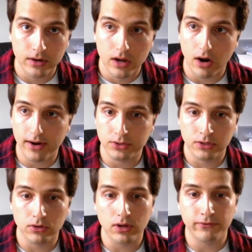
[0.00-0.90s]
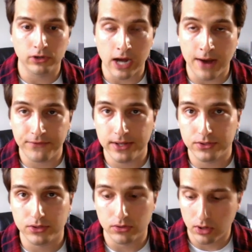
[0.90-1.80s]
All right, so they're looking for confidence,
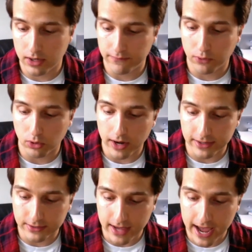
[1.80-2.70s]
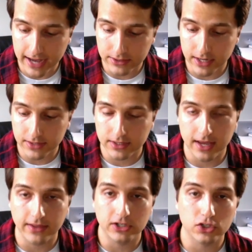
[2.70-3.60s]
they're looking for assets, and
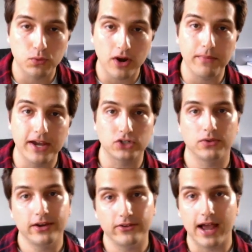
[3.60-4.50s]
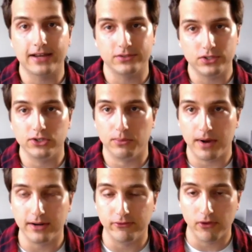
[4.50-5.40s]
they just want to make sure that you're not going to steal
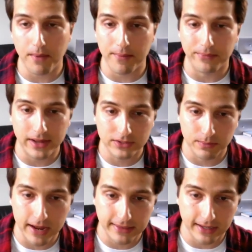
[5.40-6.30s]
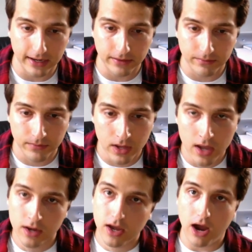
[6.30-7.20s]
money from them. That's the main thing.
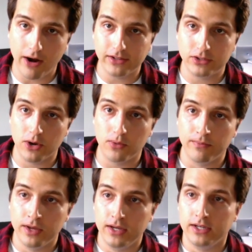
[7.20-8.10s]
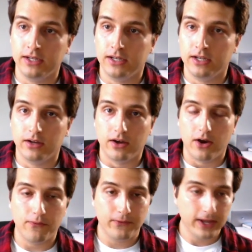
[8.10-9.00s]
All right, so
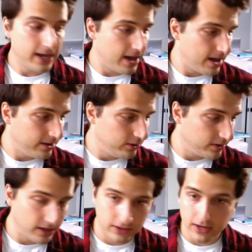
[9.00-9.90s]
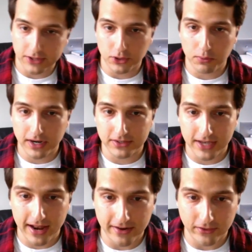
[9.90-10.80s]
hopefully uh, you, you guys heard what I
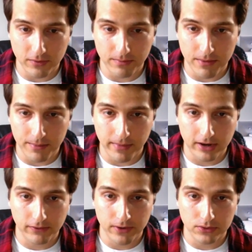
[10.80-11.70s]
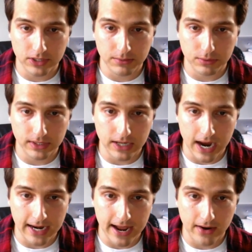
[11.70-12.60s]
said. I don't know, my microphone seems to be
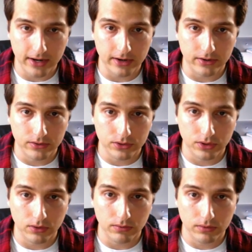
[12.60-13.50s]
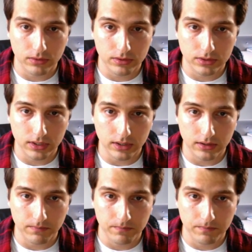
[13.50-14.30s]
dying out here. So let's see here.